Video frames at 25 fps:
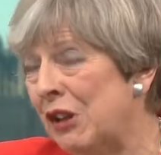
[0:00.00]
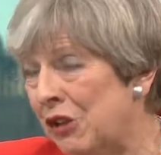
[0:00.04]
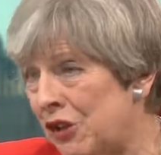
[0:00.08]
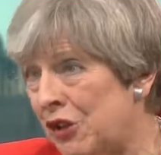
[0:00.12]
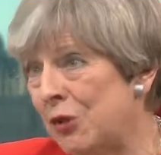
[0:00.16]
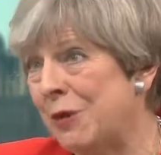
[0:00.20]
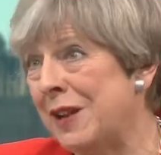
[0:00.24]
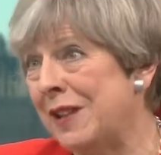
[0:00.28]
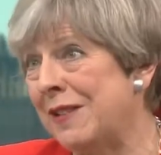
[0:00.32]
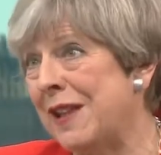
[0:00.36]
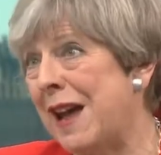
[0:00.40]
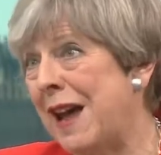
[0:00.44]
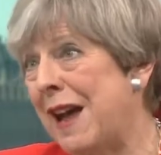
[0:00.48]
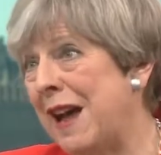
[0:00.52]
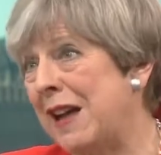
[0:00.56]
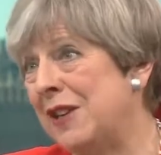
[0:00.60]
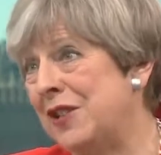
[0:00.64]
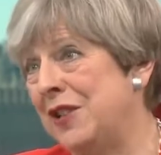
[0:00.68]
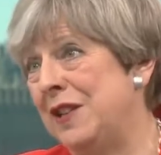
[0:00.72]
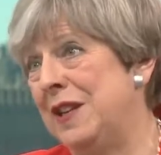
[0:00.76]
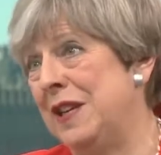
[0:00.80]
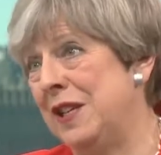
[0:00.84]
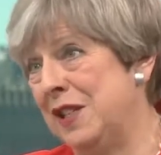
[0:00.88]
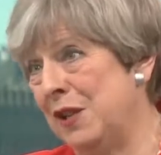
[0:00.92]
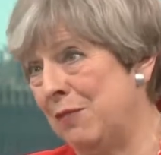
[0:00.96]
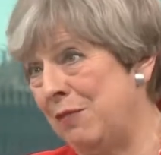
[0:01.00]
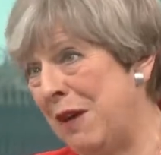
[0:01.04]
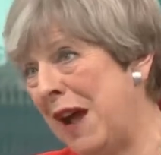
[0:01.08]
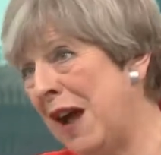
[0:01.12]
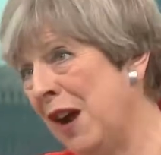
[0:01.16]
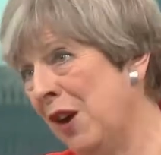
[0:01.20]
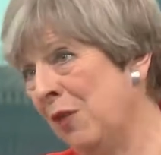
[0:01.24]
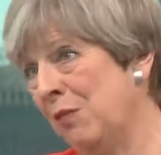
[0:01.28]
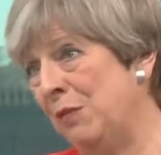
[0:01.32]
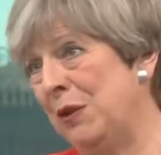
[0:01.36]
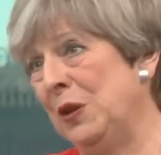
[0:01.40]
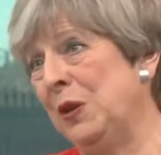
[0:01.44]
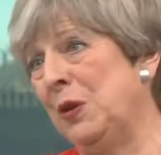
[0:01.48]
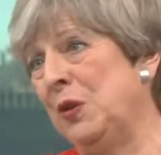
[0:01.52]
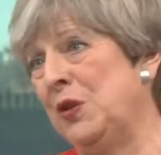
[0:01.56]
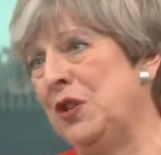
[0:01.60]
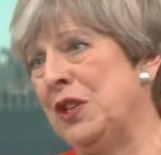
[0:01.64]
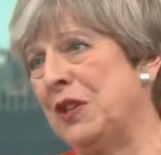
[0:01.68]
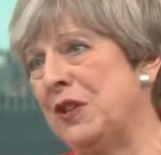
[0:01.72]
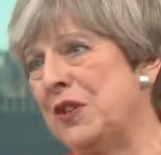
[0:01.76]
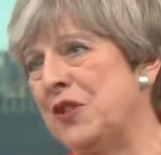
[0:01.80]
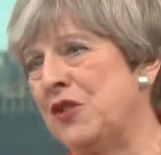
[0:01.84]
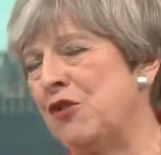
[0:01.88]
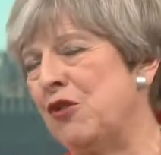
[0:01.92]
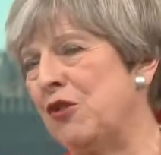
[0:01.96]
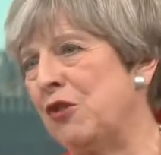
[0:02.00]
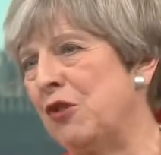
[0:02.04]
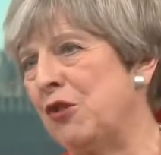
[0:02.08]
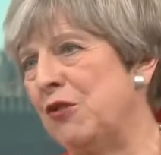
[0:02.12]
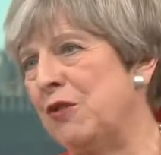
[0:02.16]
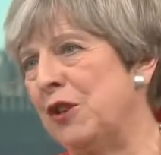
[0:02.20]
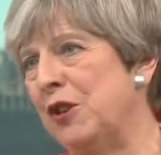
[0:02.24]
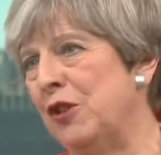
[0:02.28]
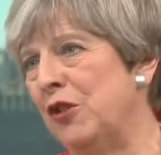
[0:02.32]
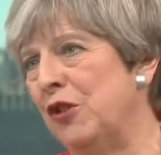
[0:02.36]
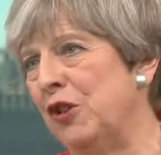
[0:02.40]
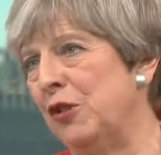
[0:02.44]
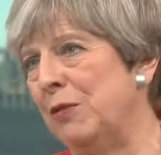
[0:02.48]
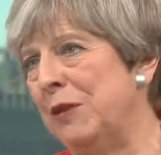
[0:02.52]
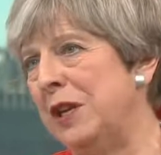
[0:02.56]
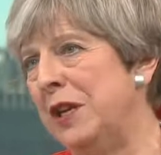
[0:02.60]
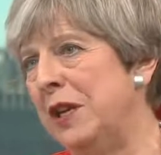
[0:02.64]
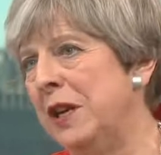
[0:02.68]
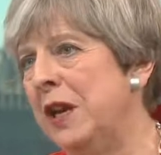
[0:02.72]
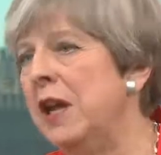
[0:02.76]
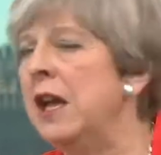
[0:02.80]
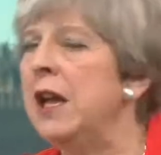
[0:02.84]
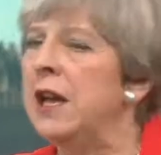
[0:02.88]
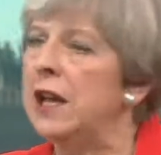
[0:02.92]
Doing that is about building a stronger economy.